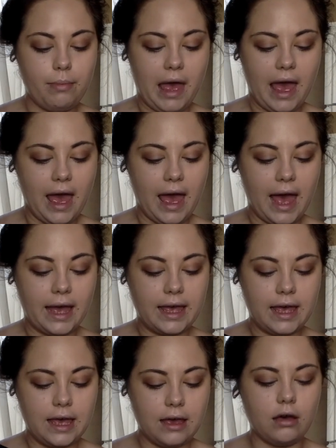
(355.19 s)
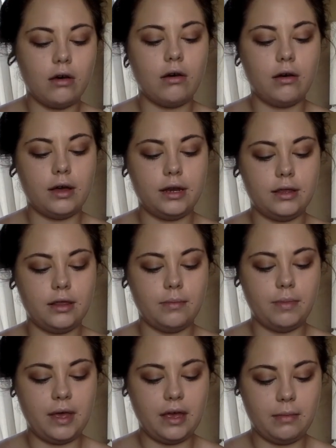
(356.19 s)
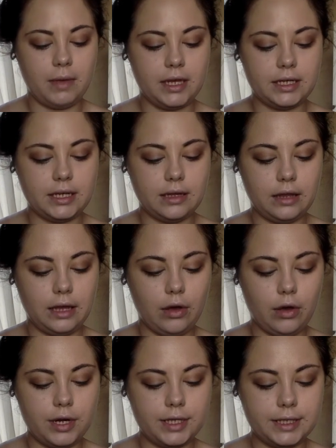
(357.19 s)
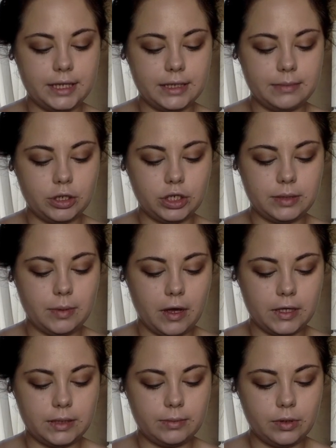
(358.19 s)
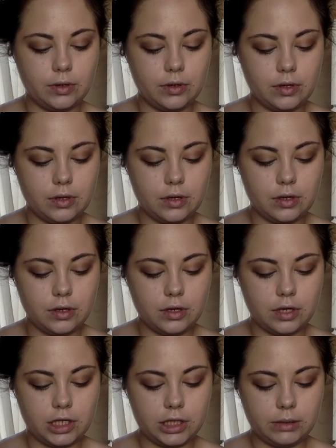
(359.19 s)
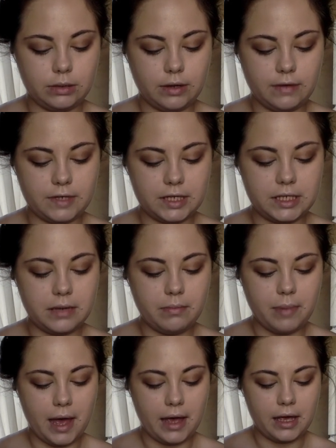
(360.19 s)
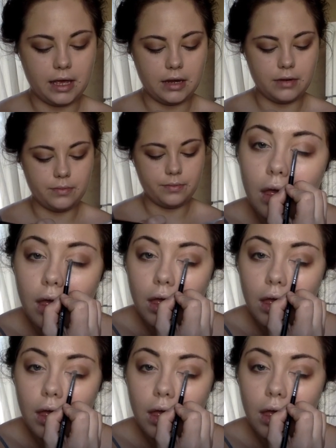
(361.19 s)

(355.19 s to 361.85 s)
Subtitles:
packing on the pigment, like honestly as much as possible, so I don't have to dip back in.